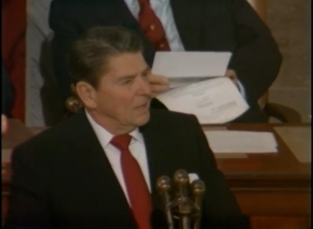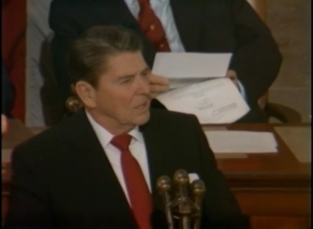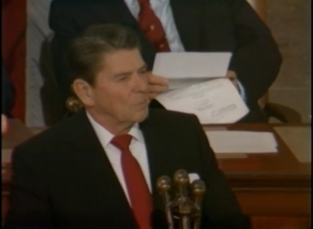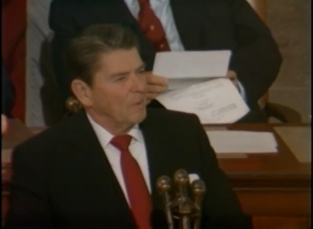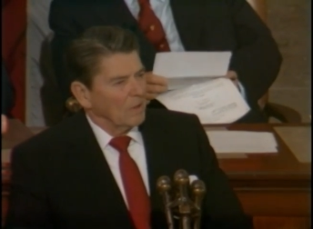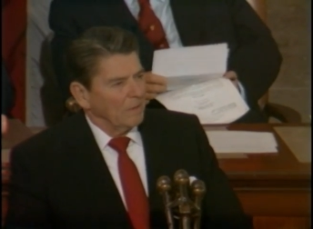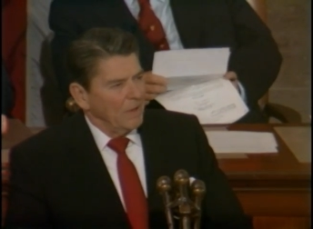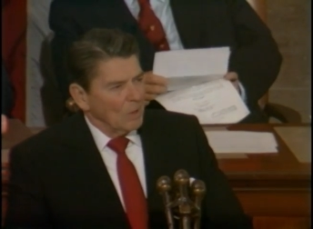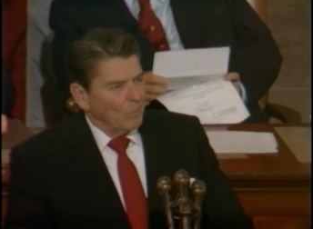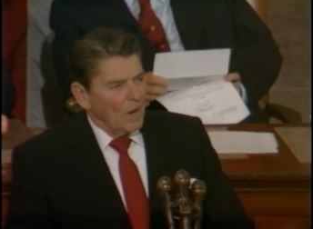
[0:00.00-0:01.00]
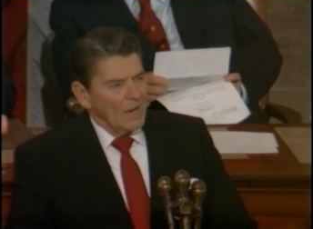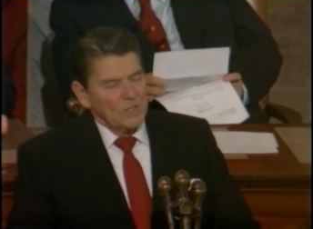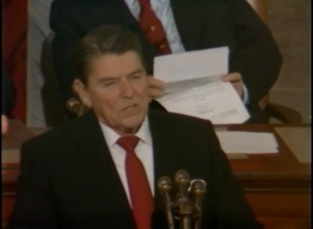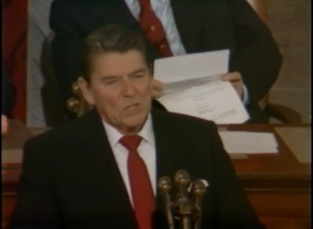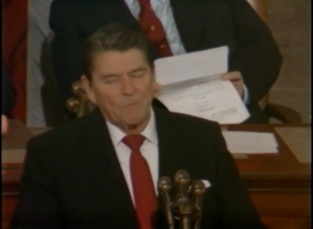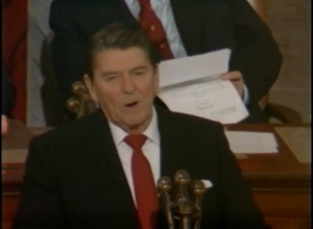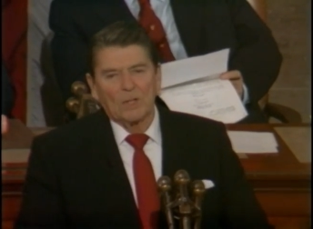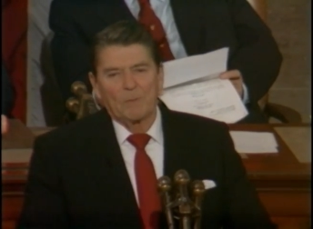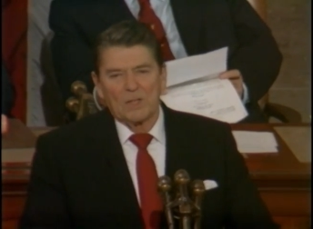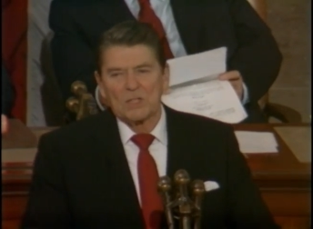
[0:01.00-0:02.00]
The spirit of enterprise is
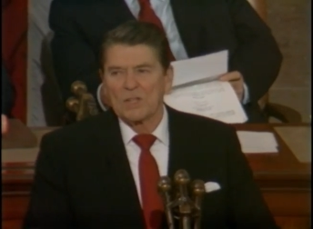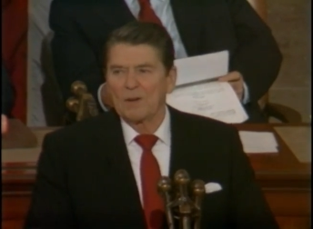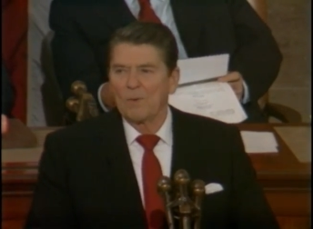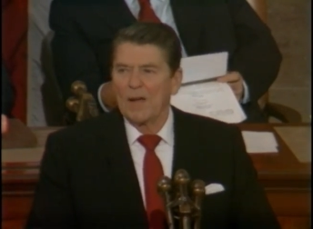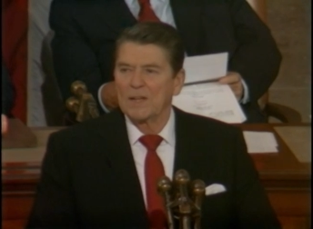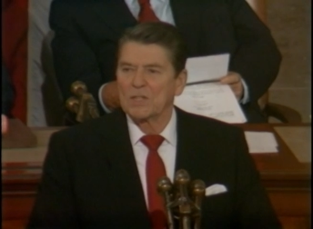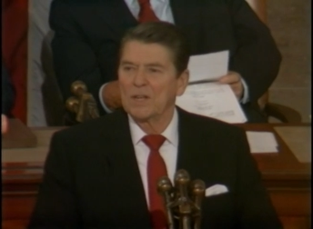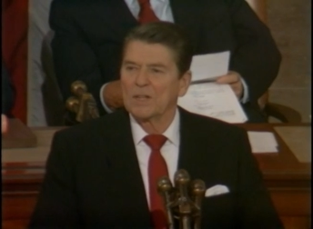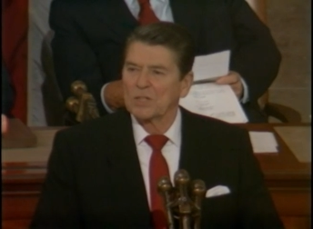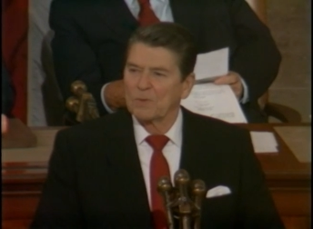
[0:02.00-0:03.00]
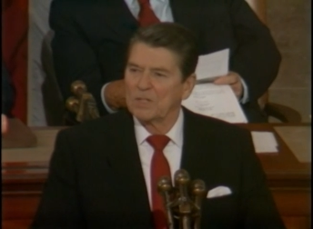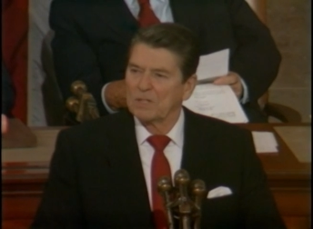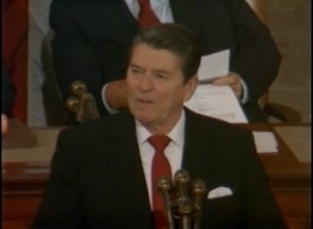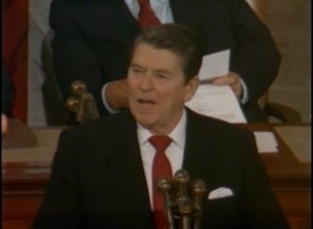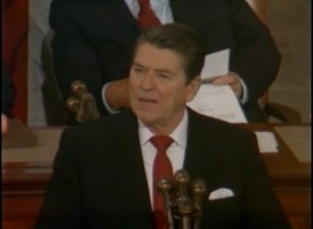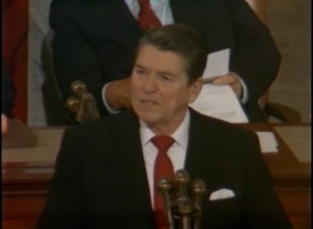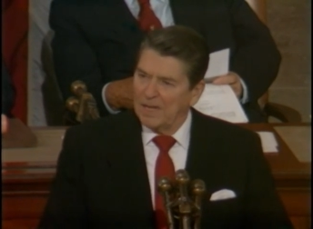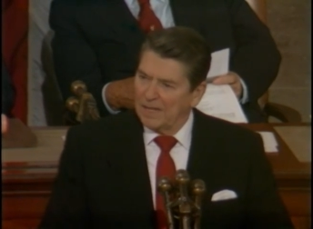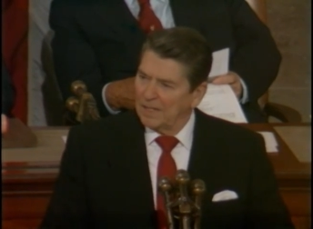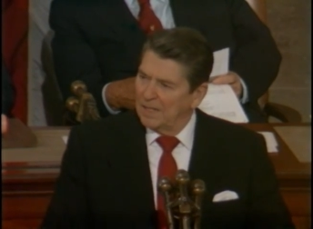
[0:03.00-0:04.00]
sparked by the sunrise industries of high
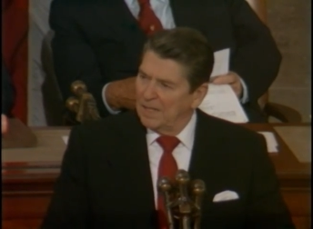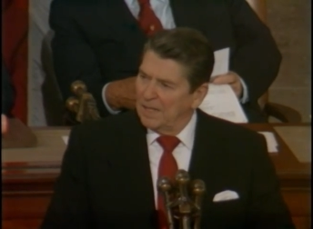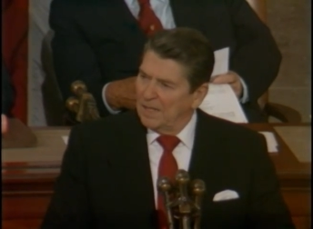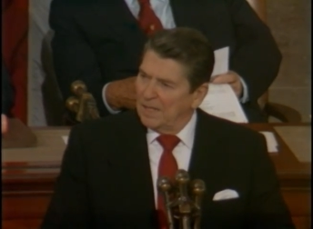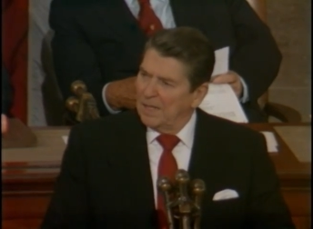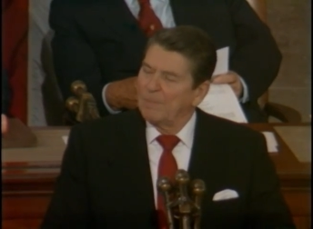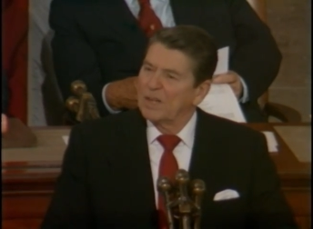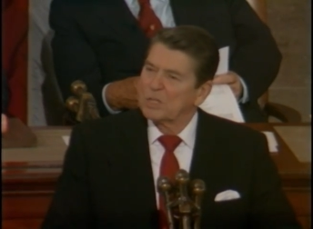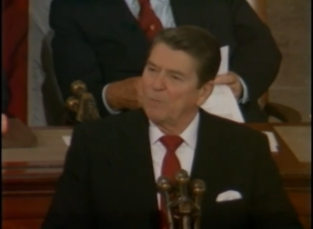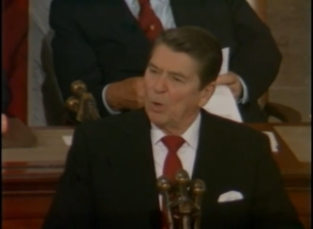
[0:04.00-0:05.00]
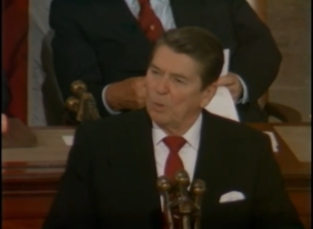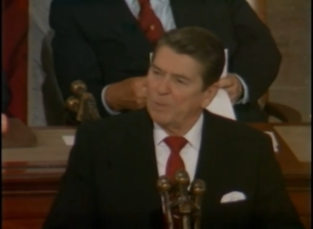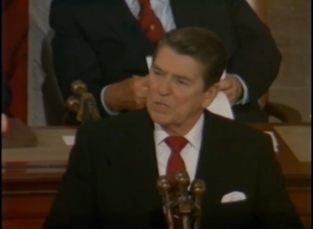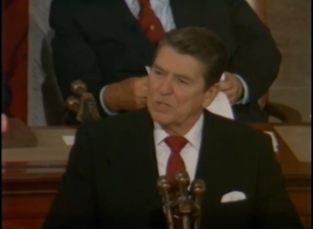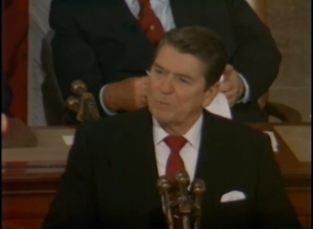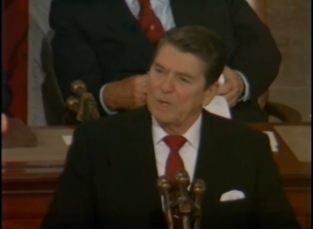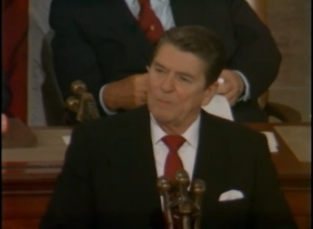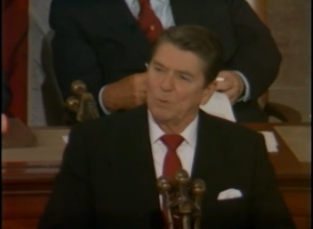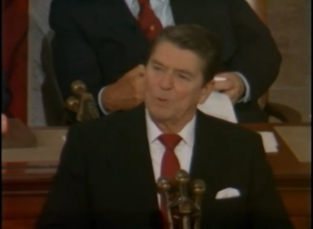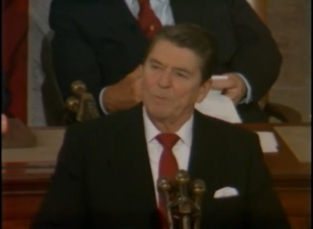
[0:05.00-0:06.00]
tech and by small business
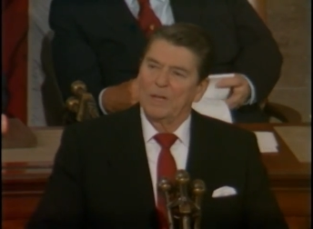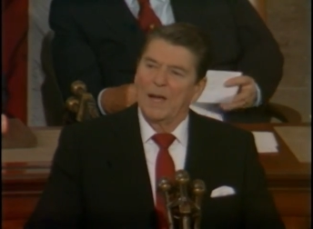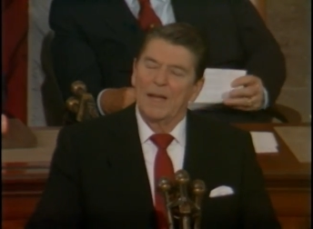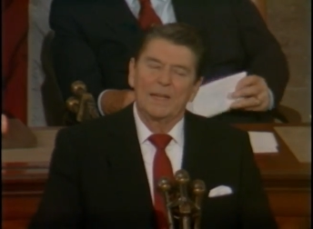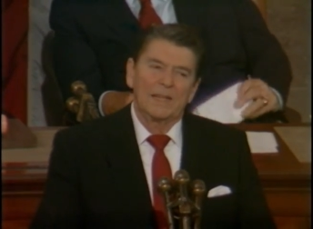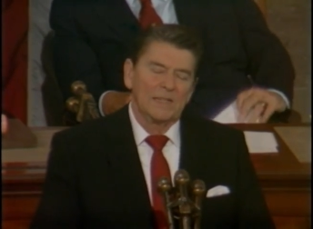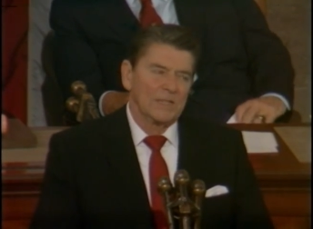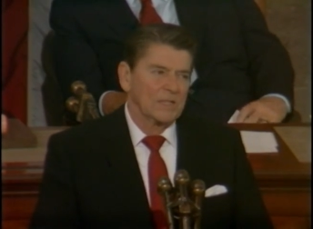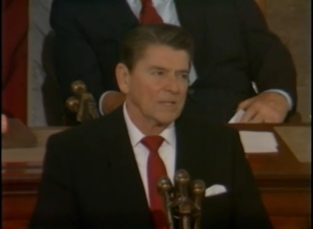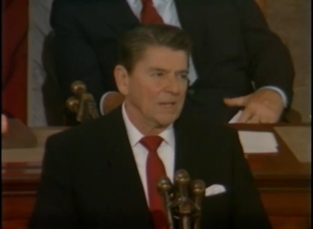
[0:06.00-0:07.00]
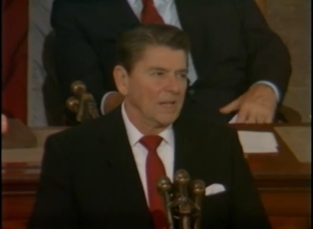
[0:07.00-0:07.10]
people with big ideas.